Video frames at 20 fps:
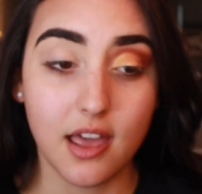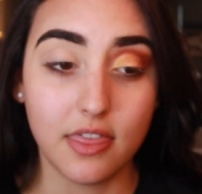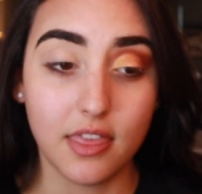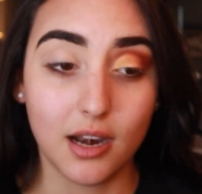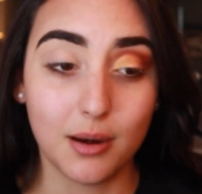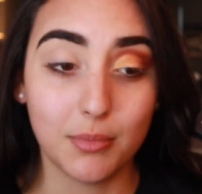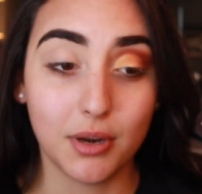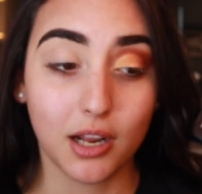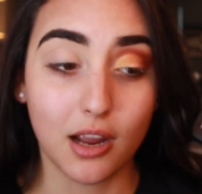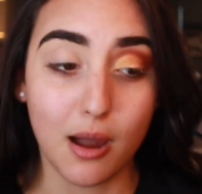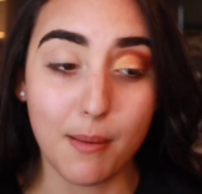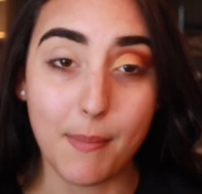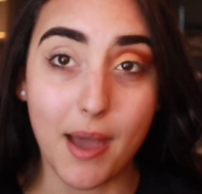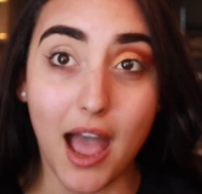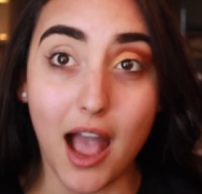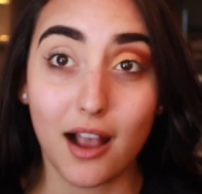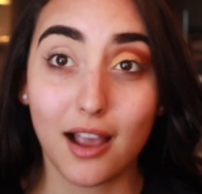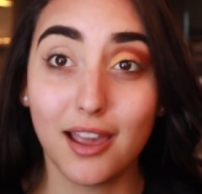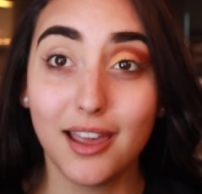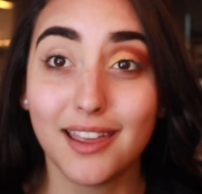And then I'm going to come
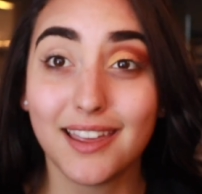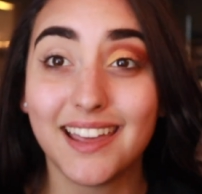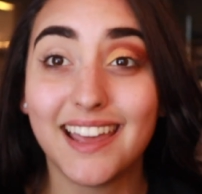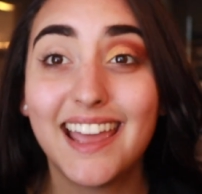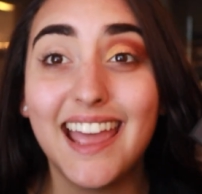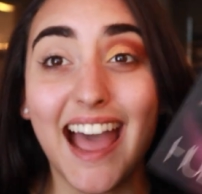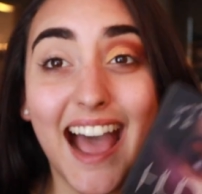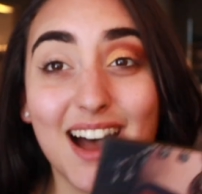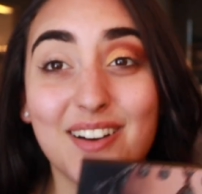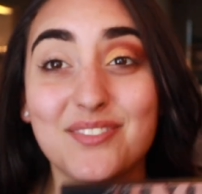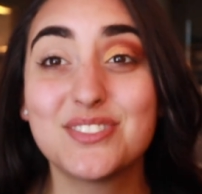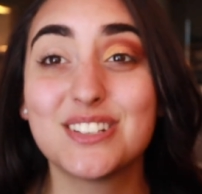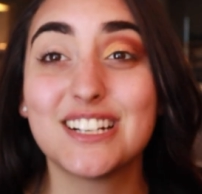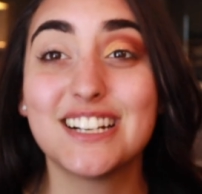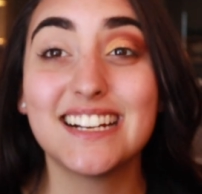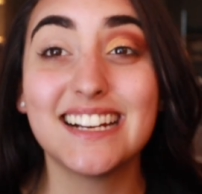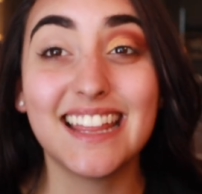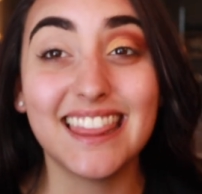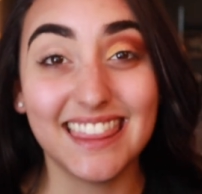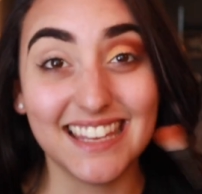back
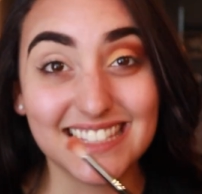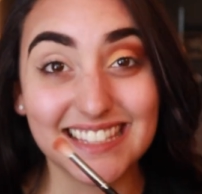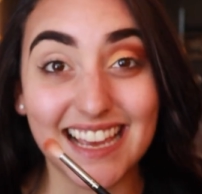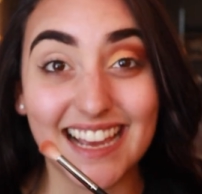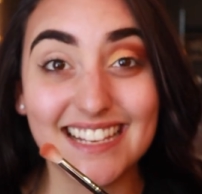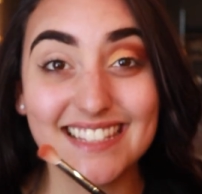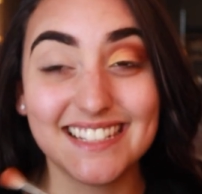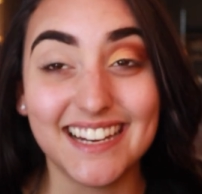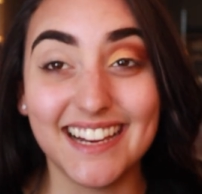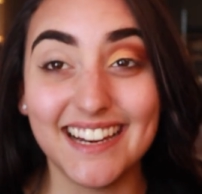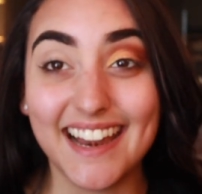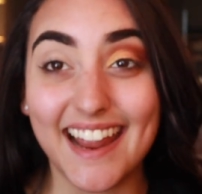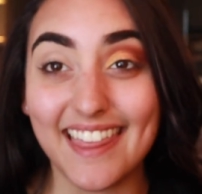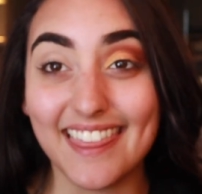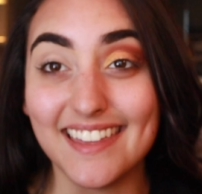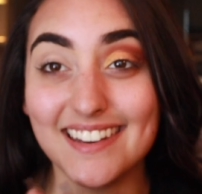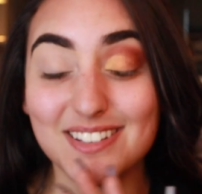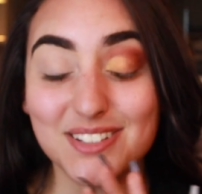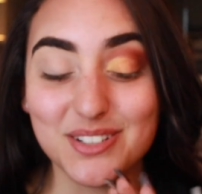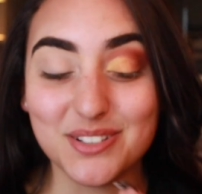after this eye's done
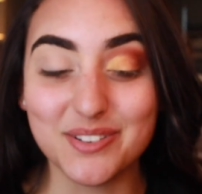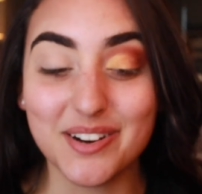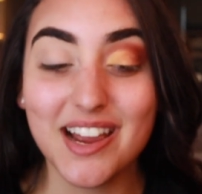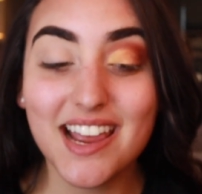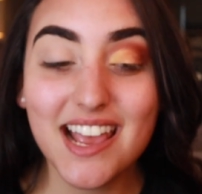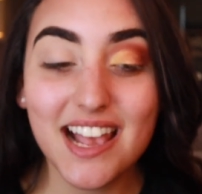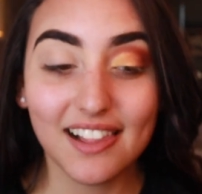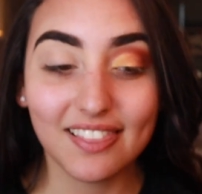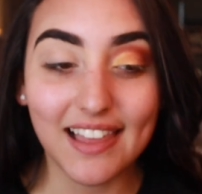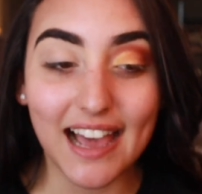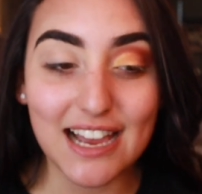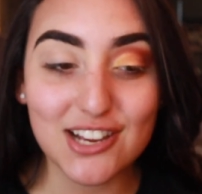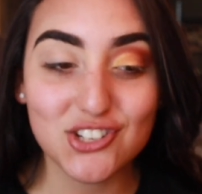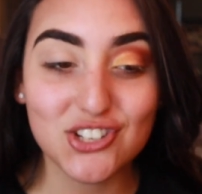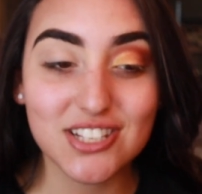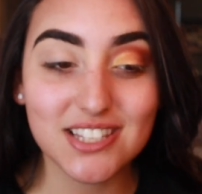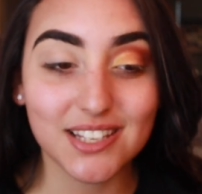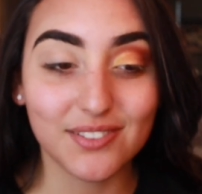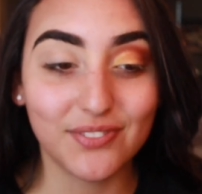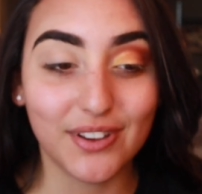and then do
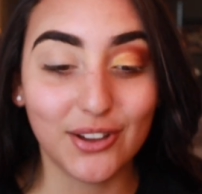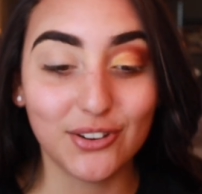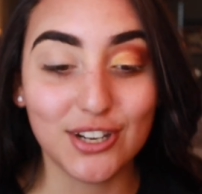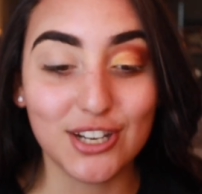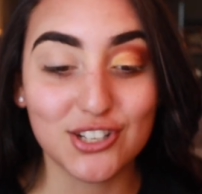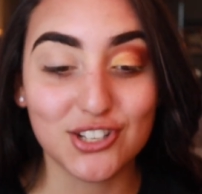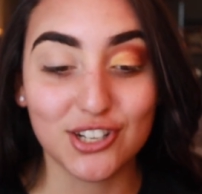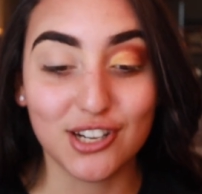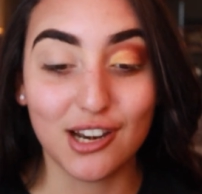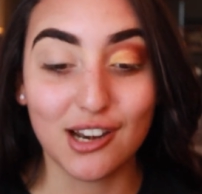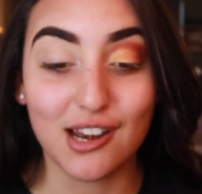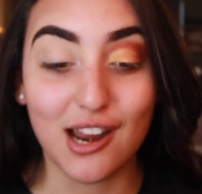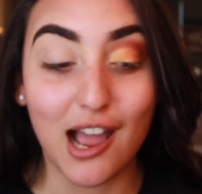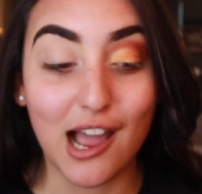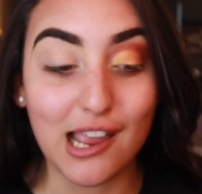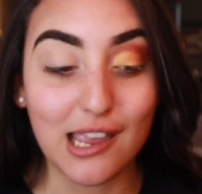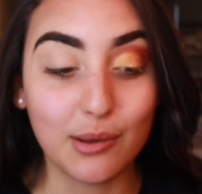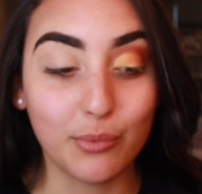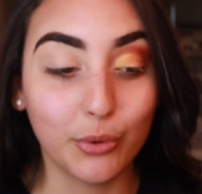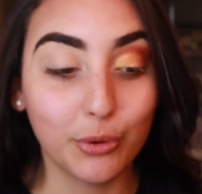lashes and foundation, and
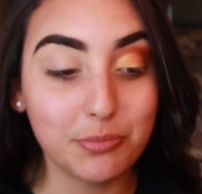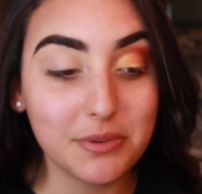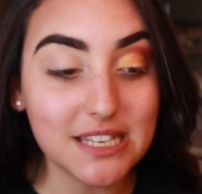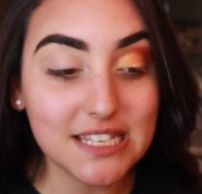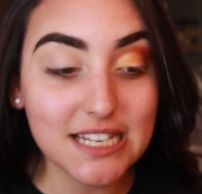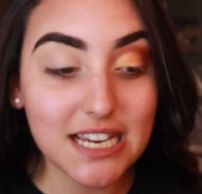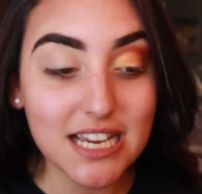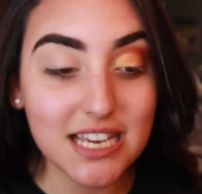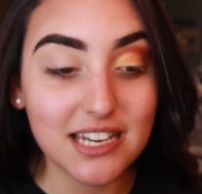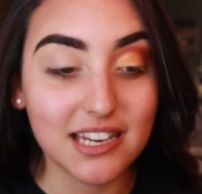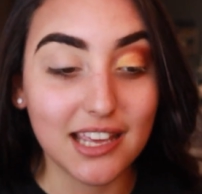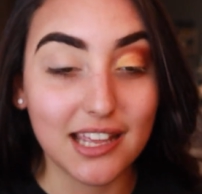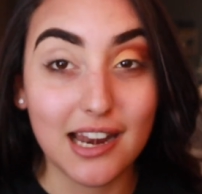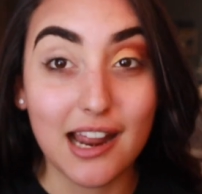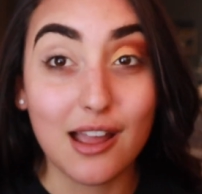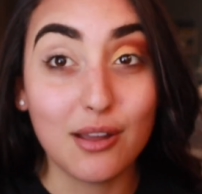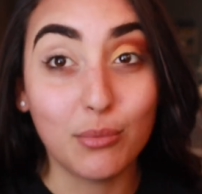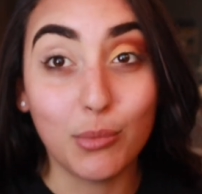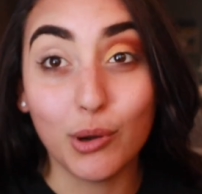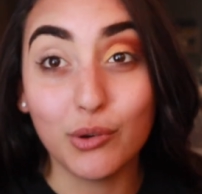I will be done. And
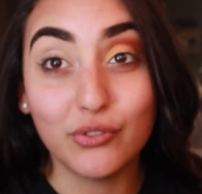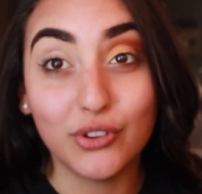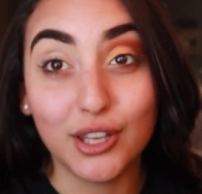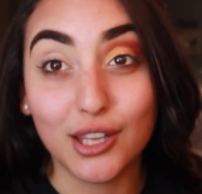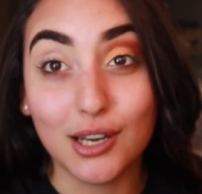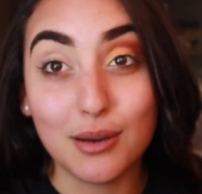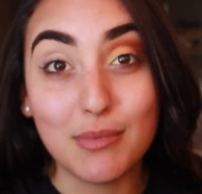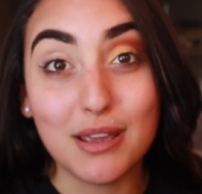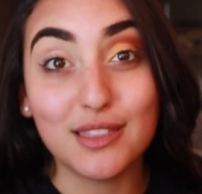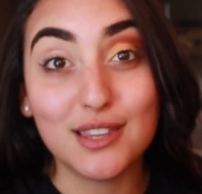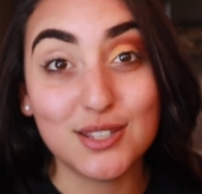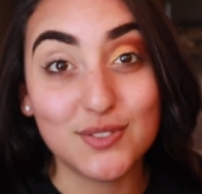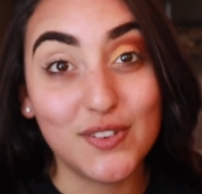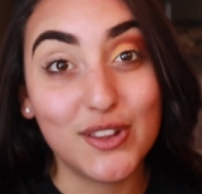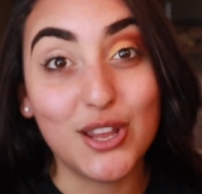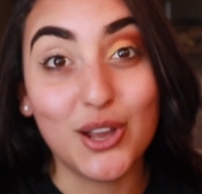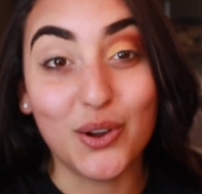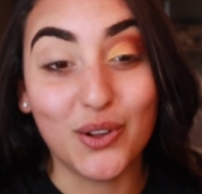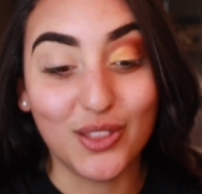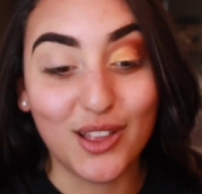I'm hopefully going to make this
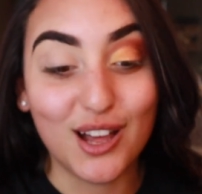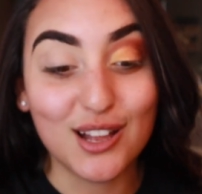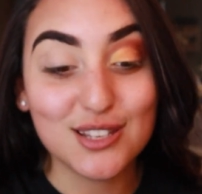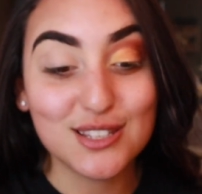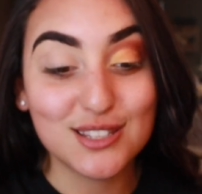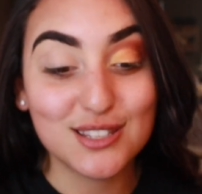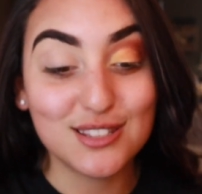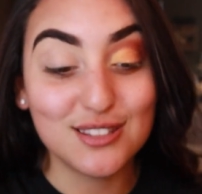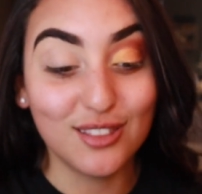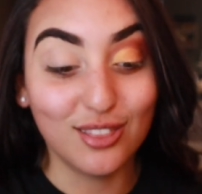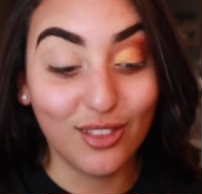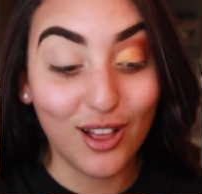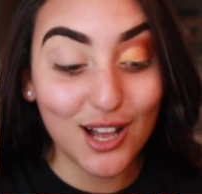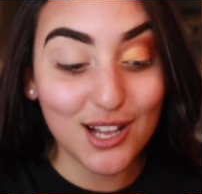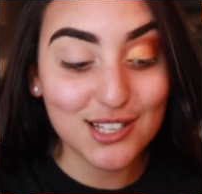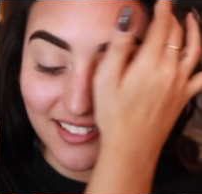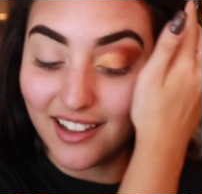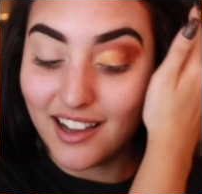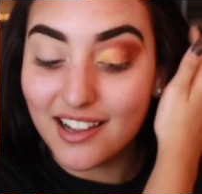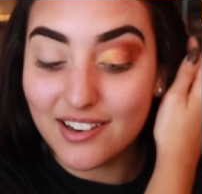video a
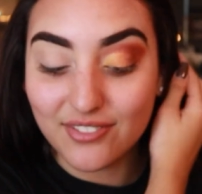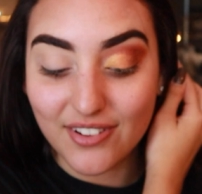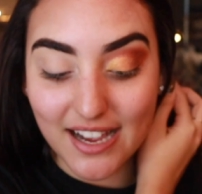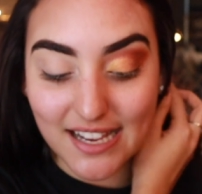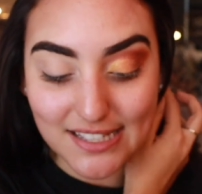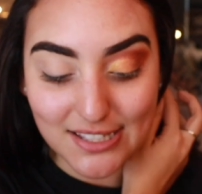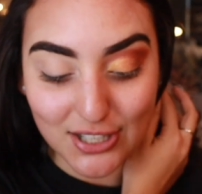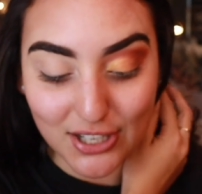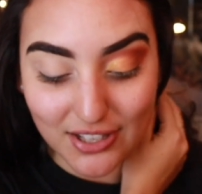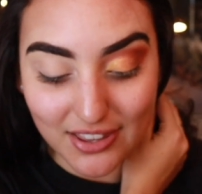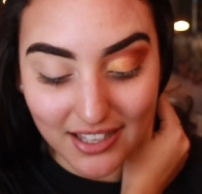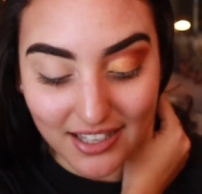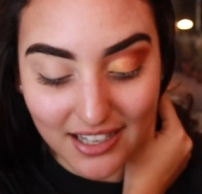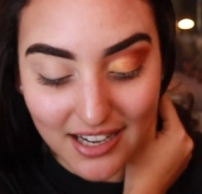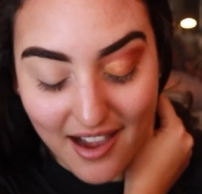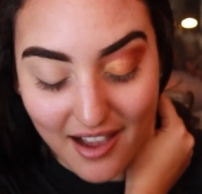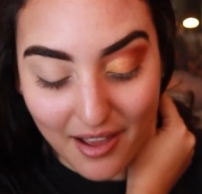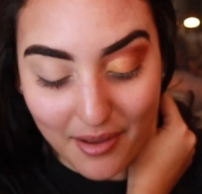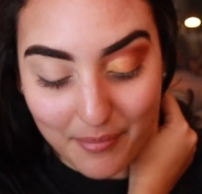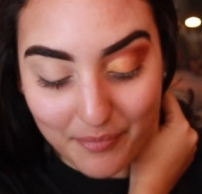lot faster than
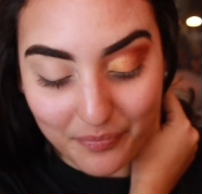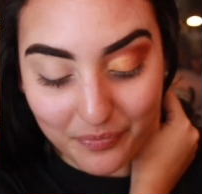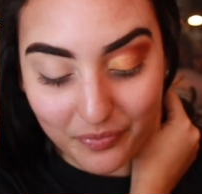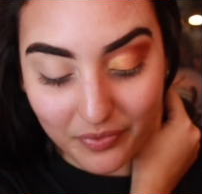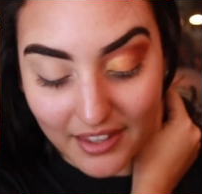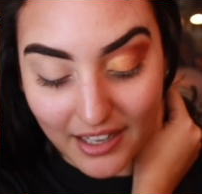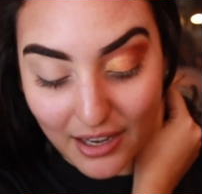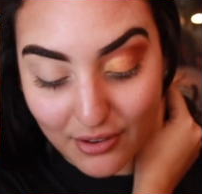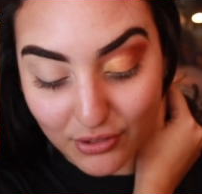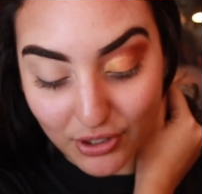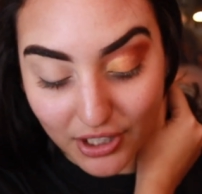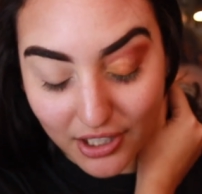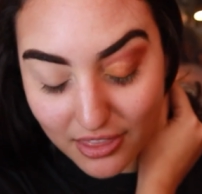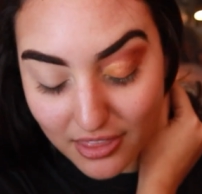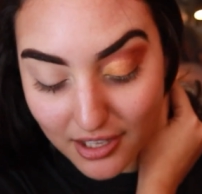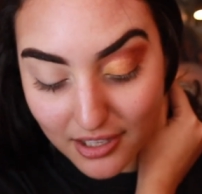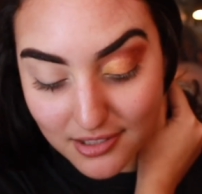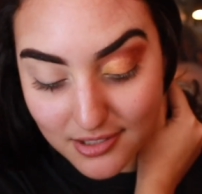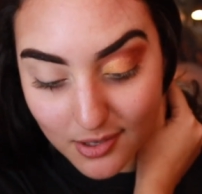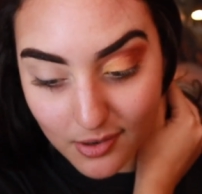I really
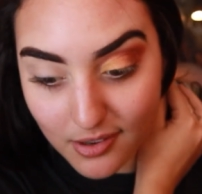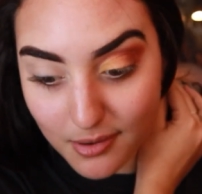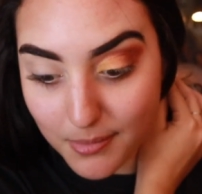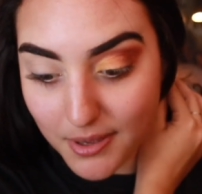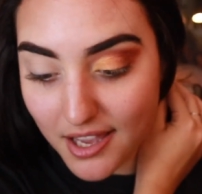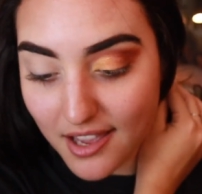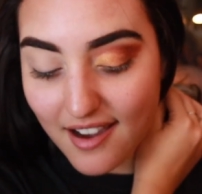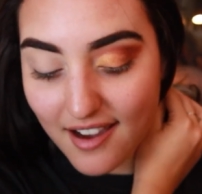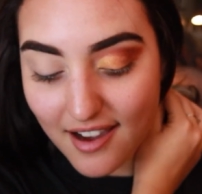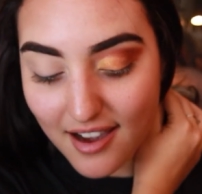think it's going to be.